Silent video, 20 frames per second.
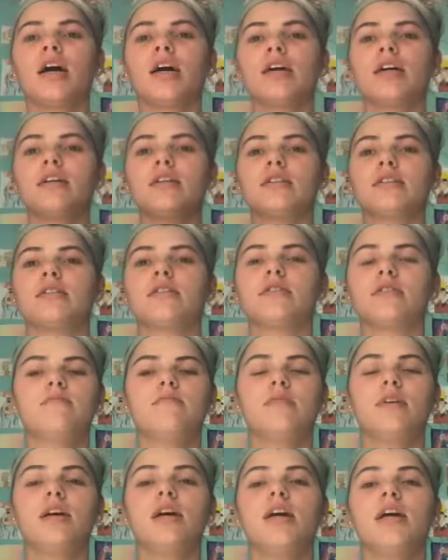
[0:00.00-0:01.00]
guys.
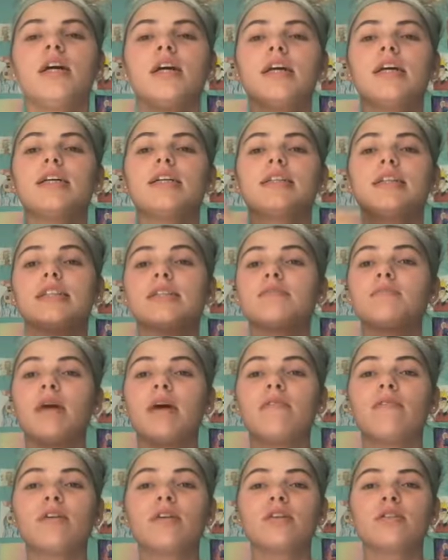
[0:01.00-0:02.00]
This is my
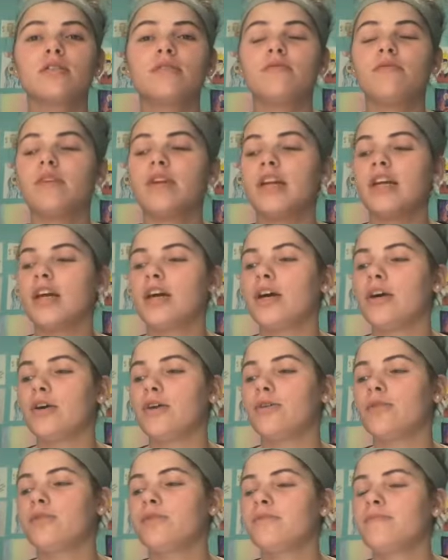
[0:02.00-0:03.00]
first
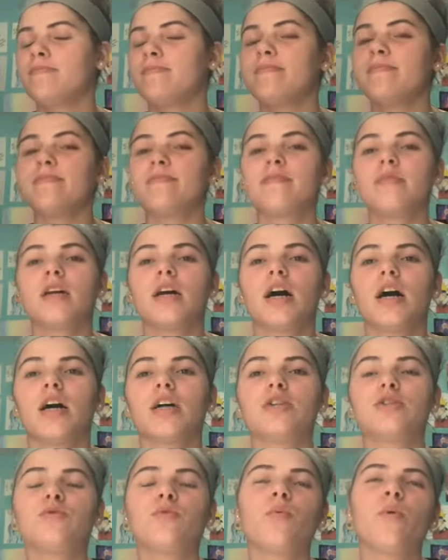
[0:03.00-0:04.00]
video.
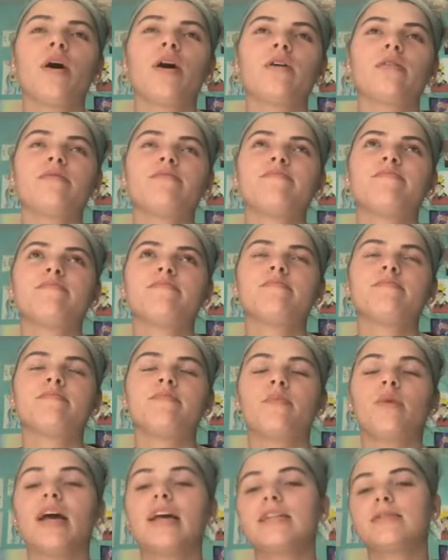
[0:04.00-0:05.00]
Well,
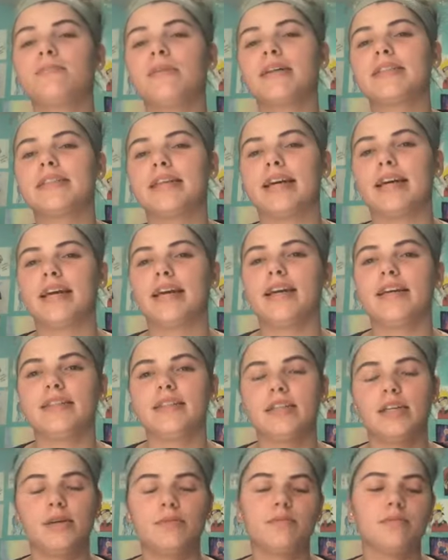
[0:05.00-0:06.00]
it's my second
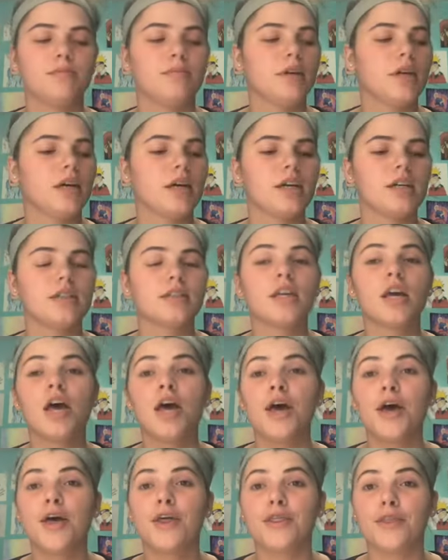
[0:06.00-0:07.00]
attempt because
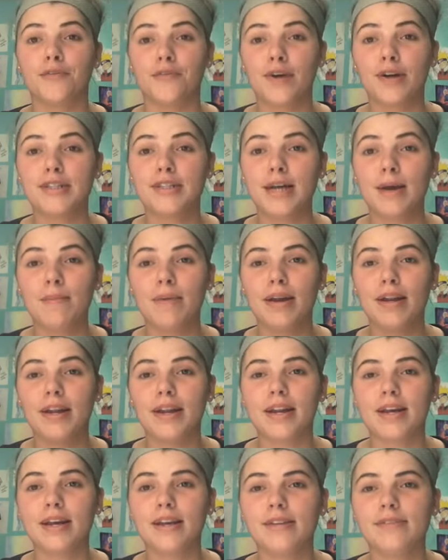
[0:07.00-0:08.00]
the first time I did
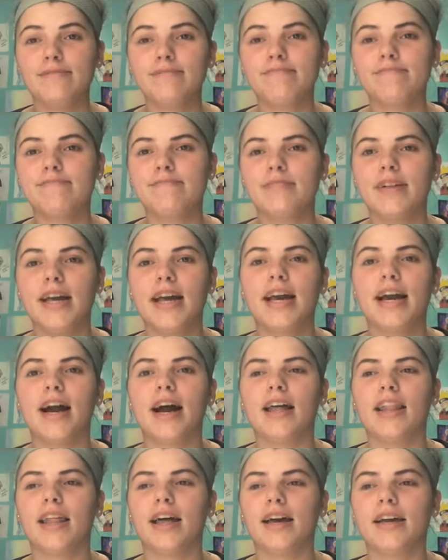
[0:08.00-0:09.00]
it, it
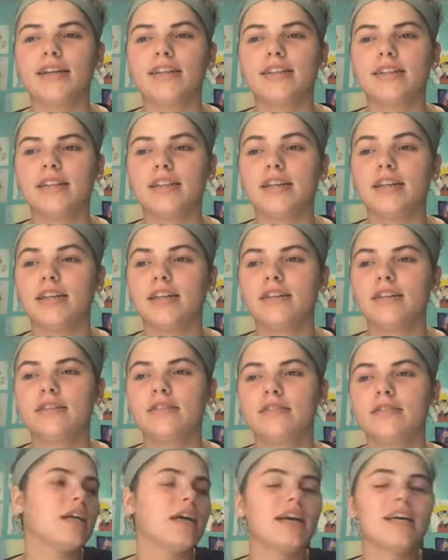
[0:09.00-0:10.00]
got like deleted.
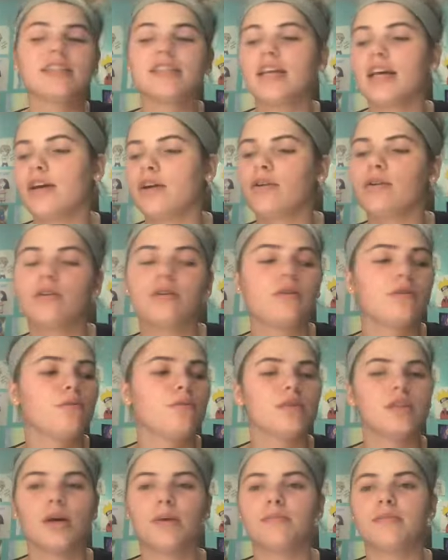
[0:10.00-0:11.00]
It's like,
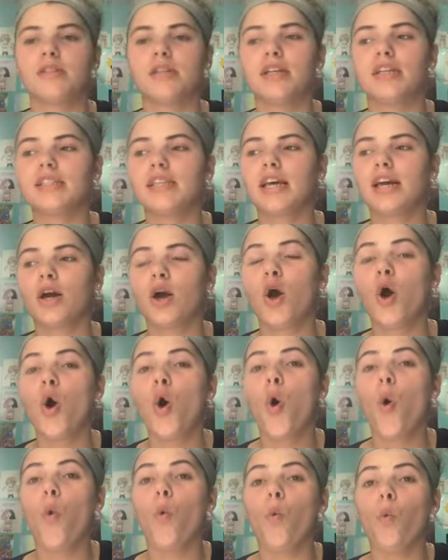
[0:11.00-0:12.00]
what time is it? It's like
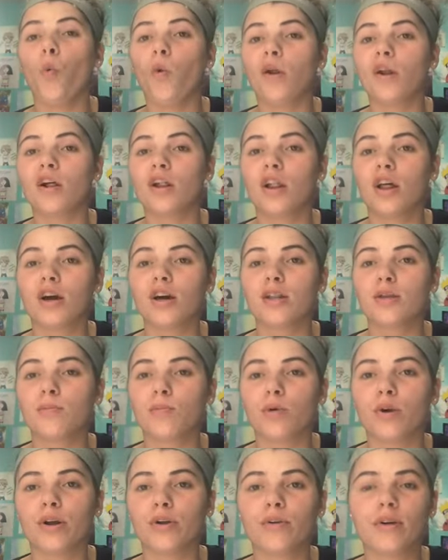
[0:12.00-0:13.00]
one o'clock in the
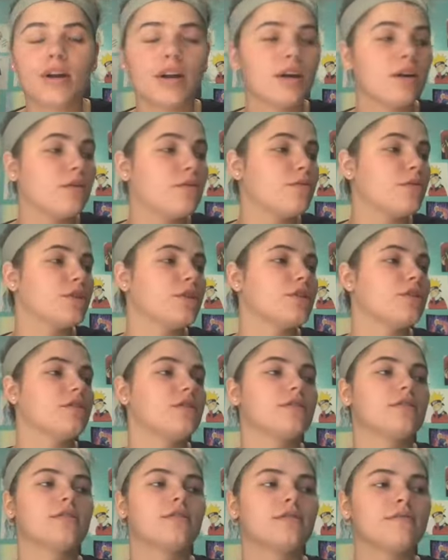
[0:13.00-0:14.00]
morning right now, which
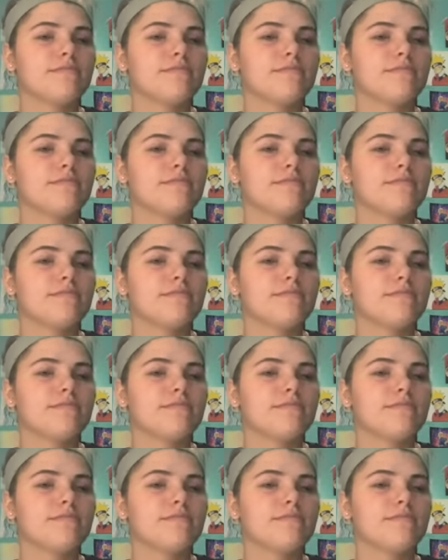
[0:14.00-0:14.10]
is